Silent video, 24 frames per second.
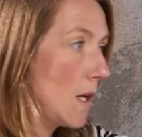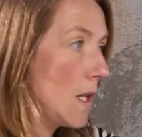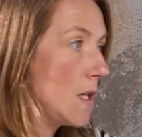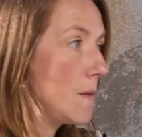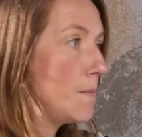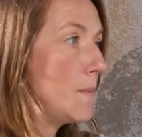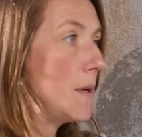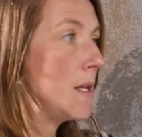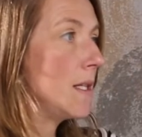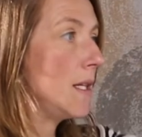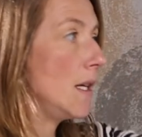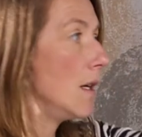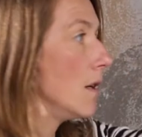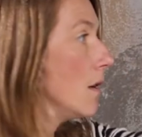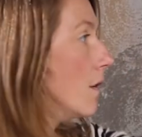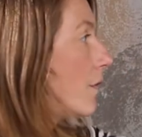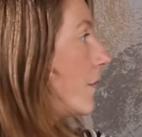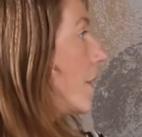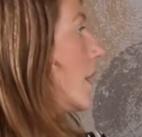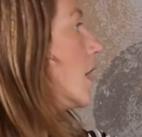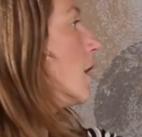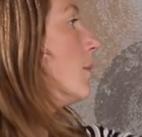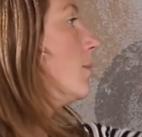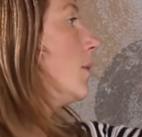it's busy
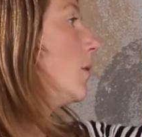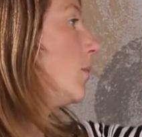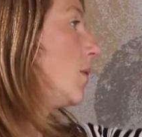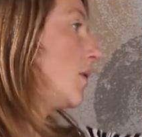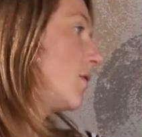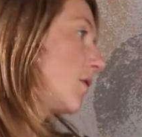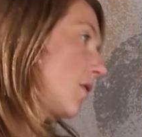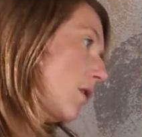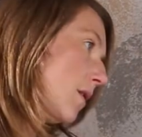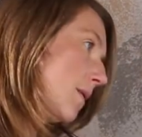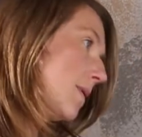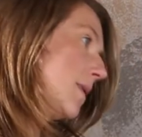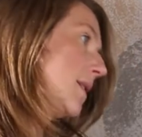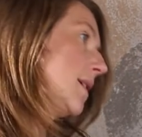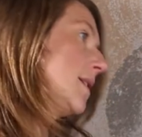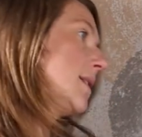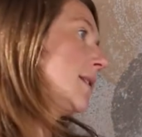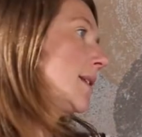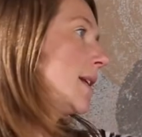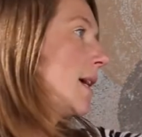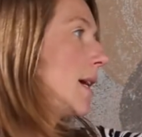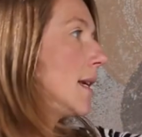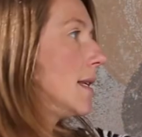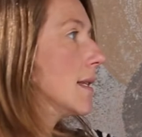enough here, but we've got
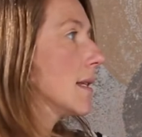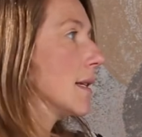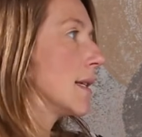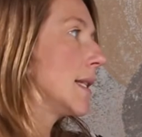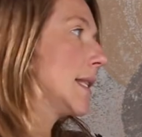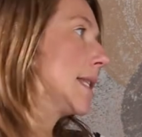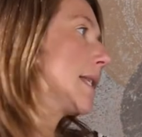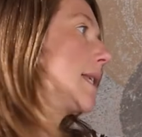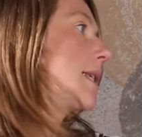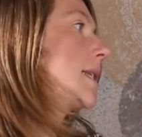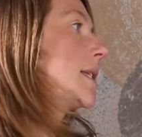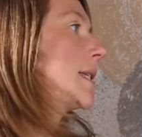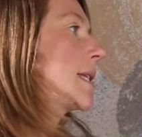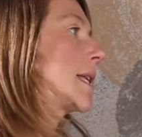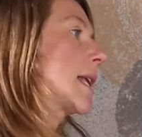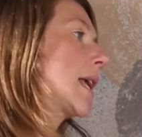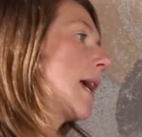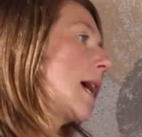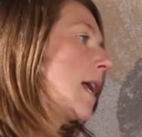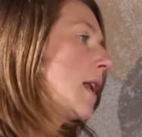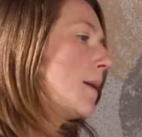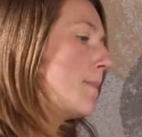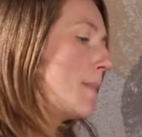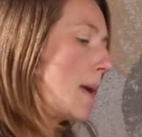this nice consistent
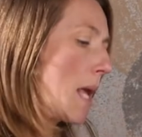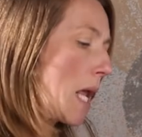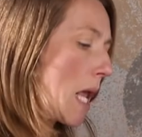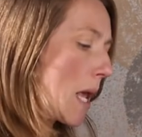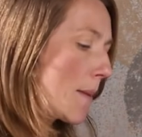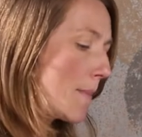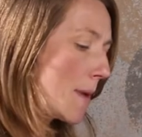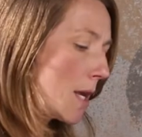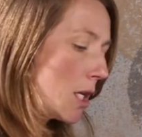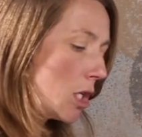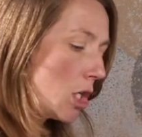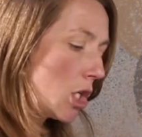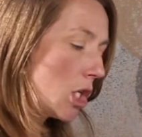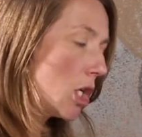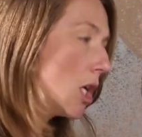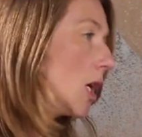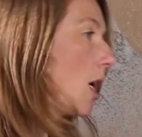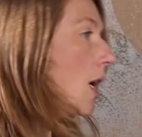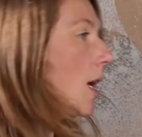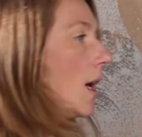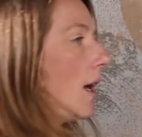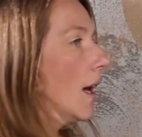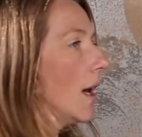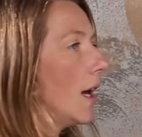kind of big image.
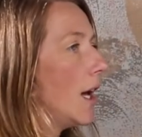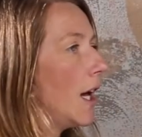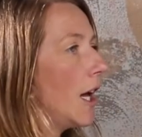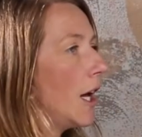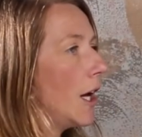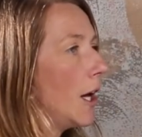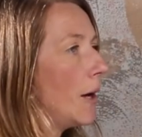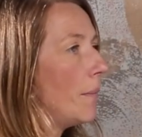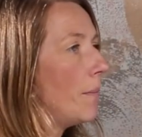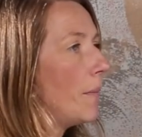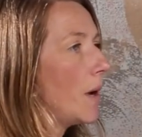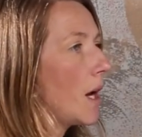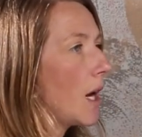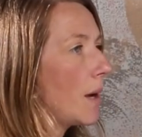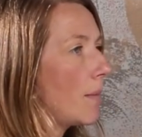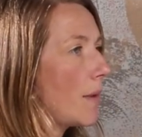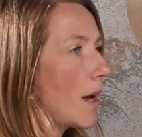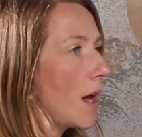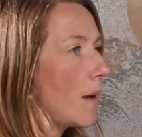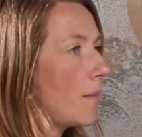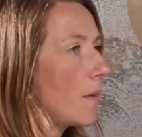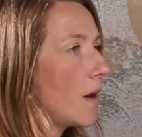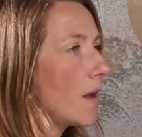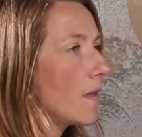Um, I'm
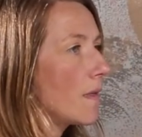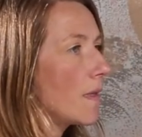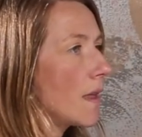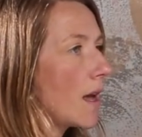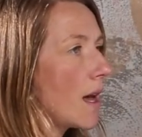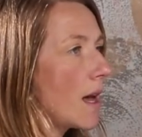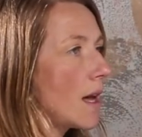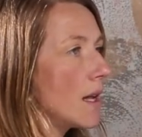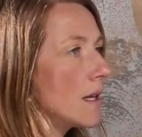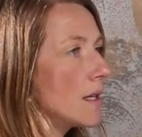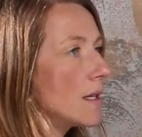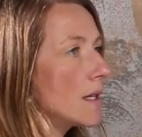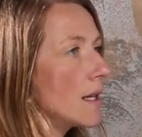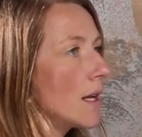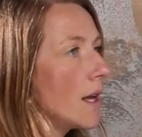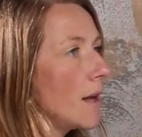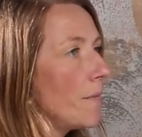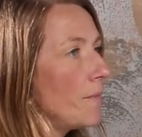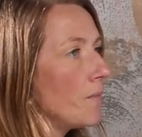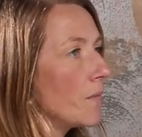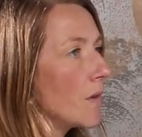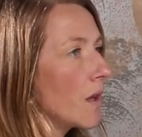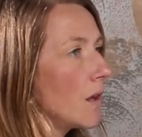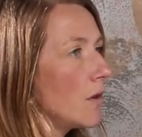happy at that.
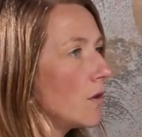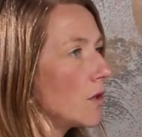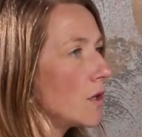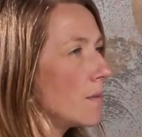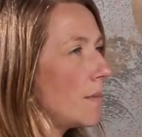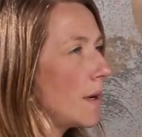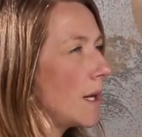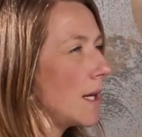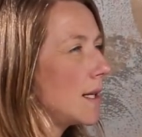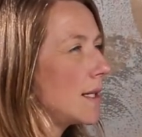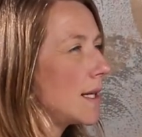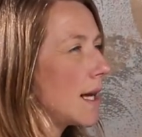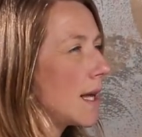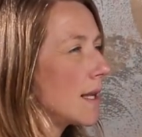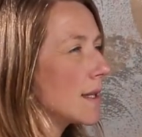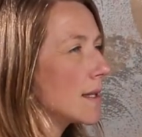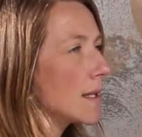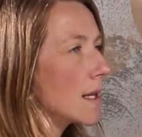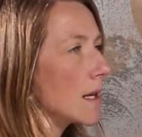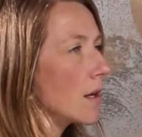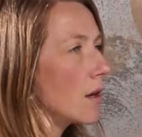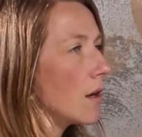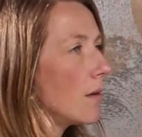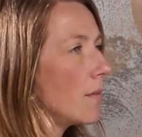There's a bit of
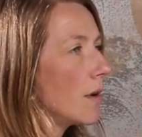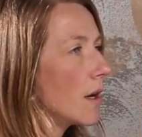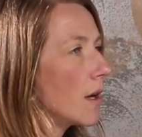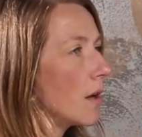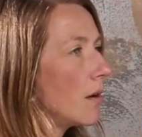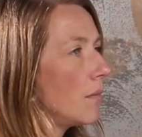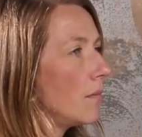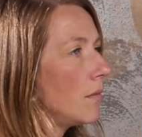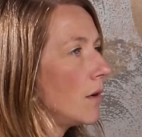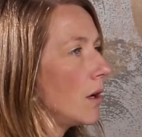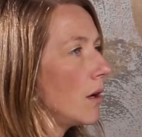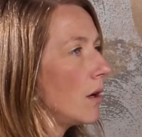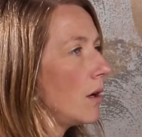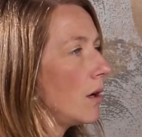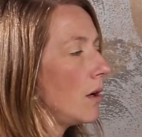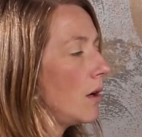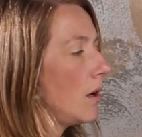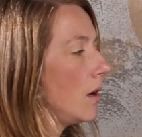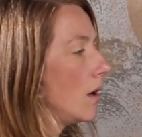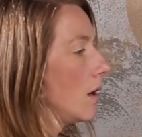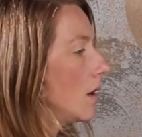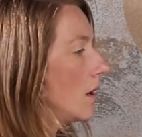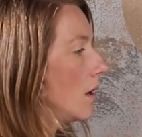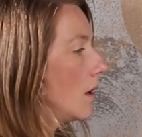dancing coming up
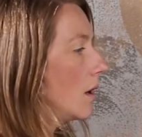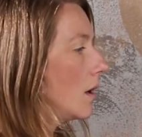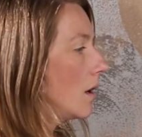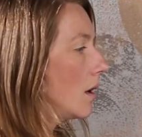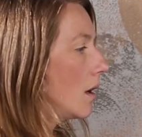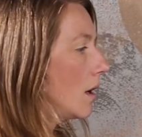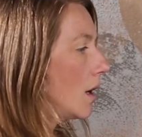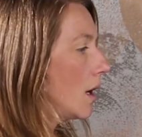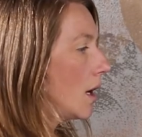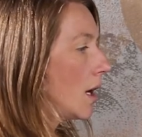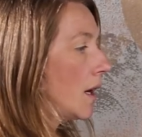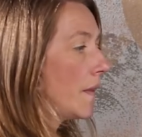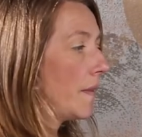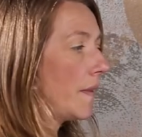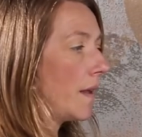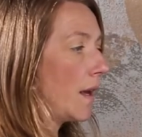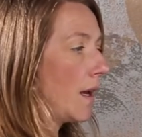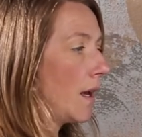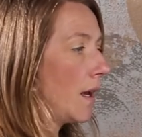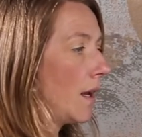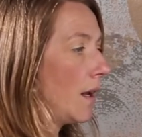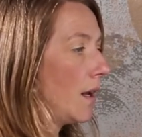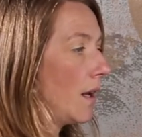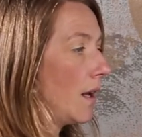now and
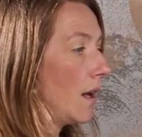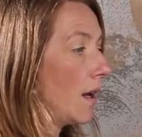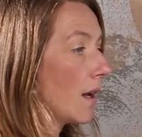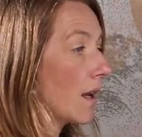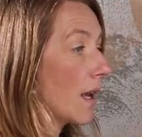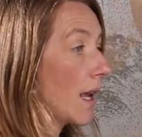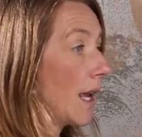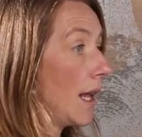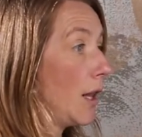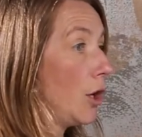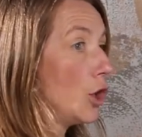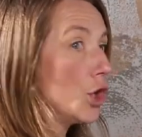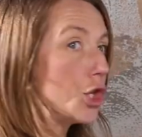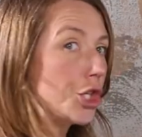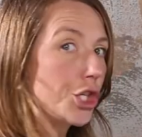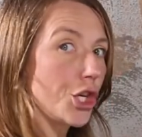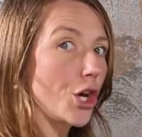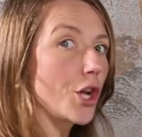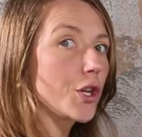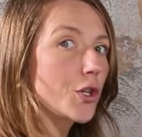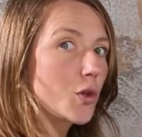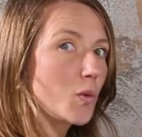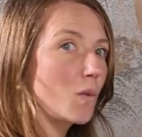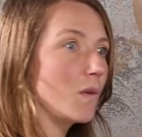then a killer
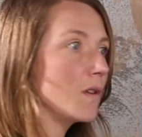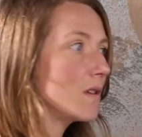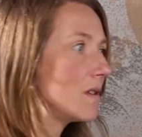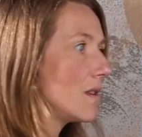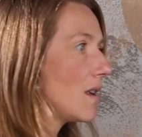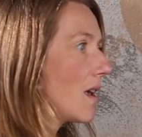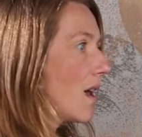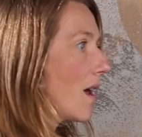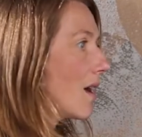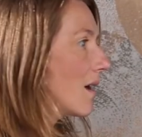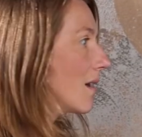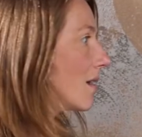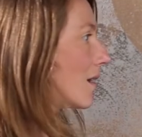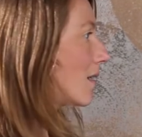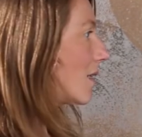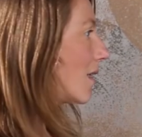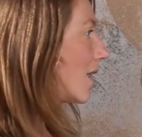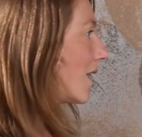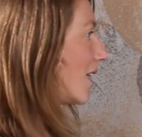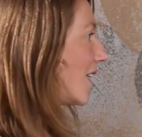shot towards the end.